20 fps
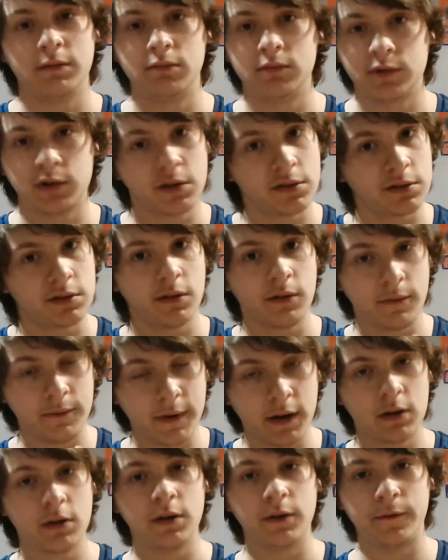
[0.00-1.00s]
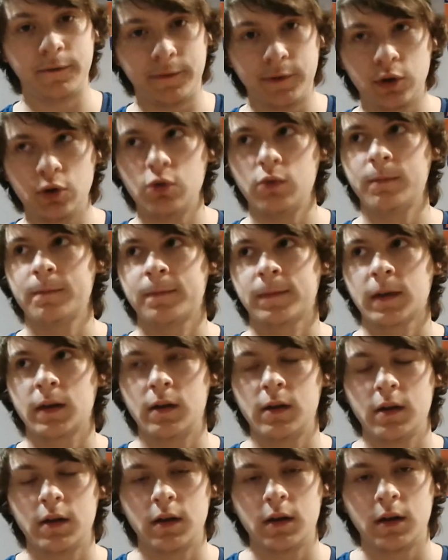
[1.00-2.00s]
just a very few.
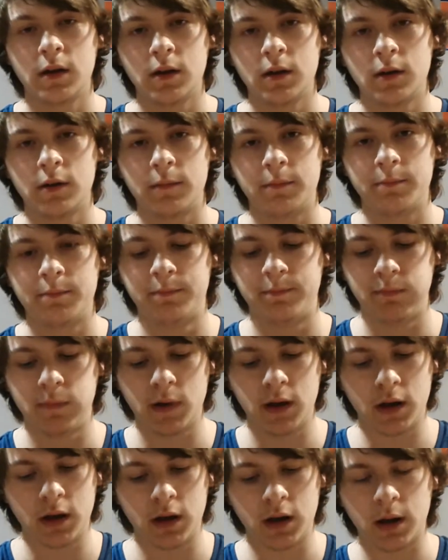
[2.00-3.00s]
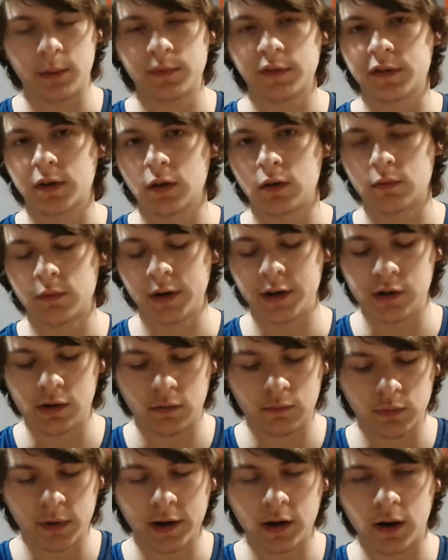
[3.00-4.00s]
And I'm just going to
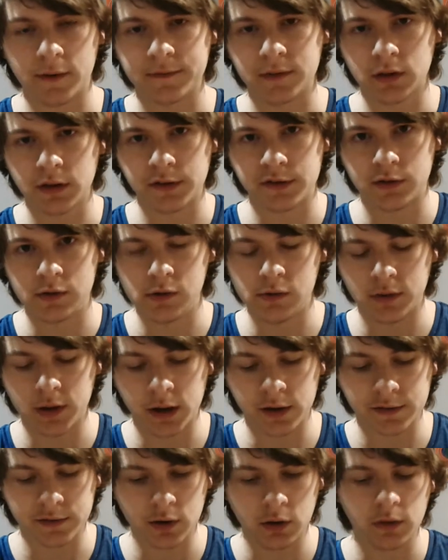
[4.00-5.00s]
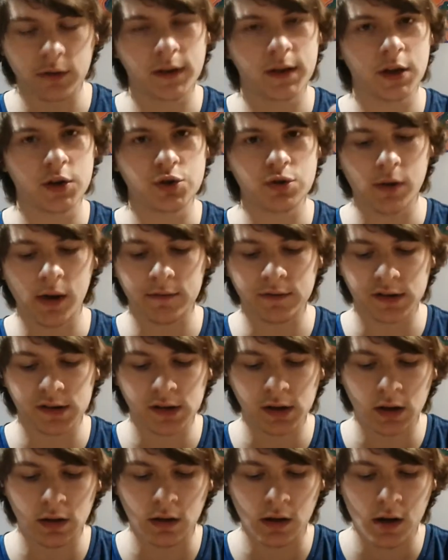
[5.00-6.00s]
read off the list so you guys know in case you haven't
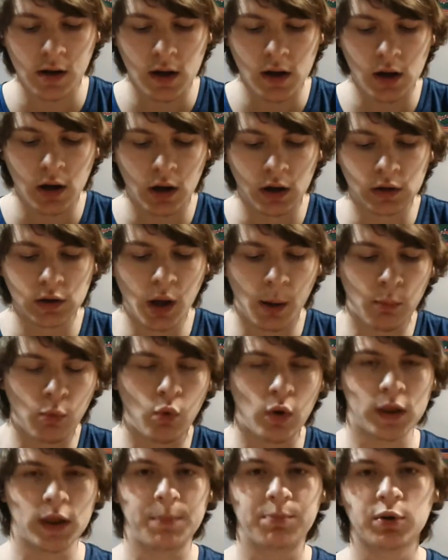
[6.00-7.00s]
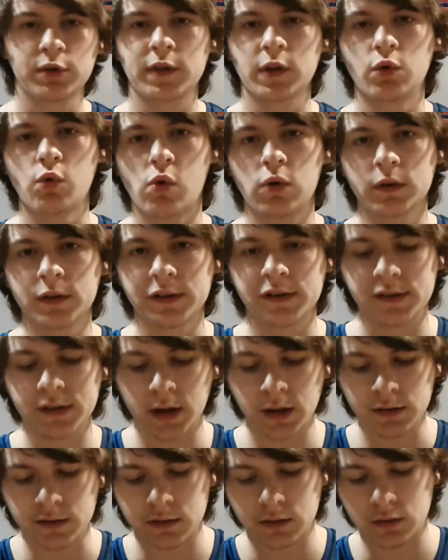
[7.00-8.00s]
seen it. Number 1, they put the New Orleans
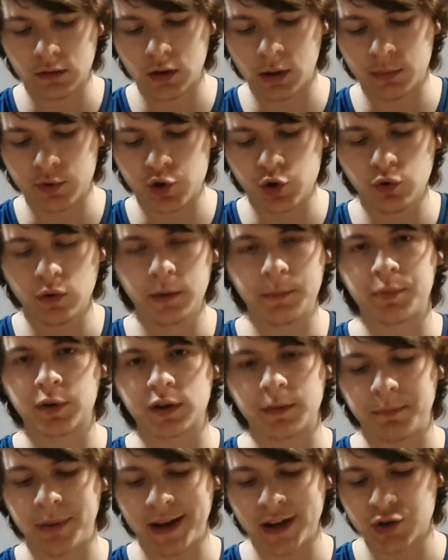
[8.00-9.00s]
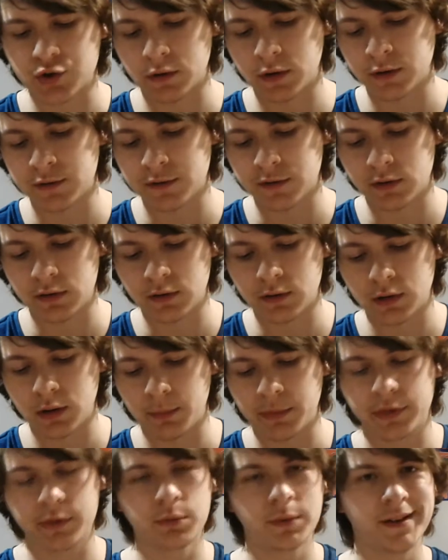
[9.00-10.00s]
Saints. Number 2, they put the Patriots.
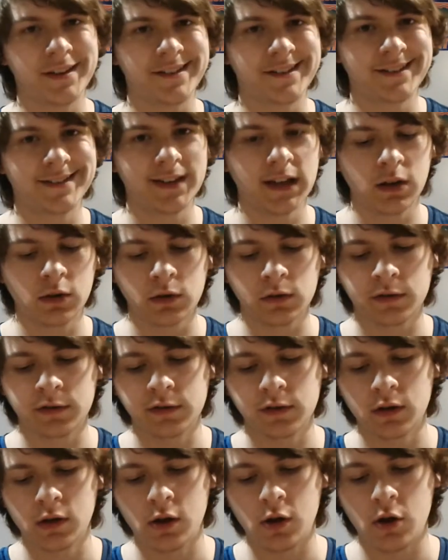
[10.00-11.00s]
Number 3, the Steelers.